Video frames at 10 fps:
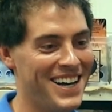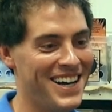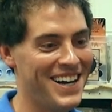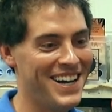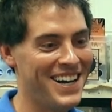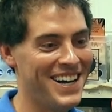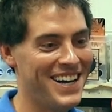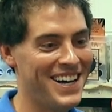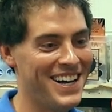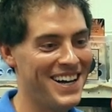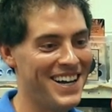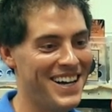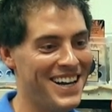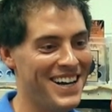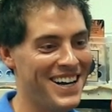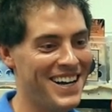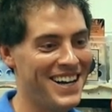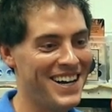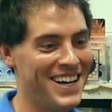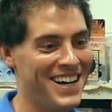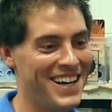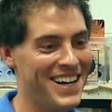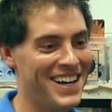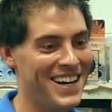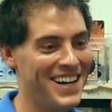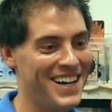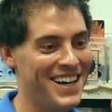The person shown says nothing.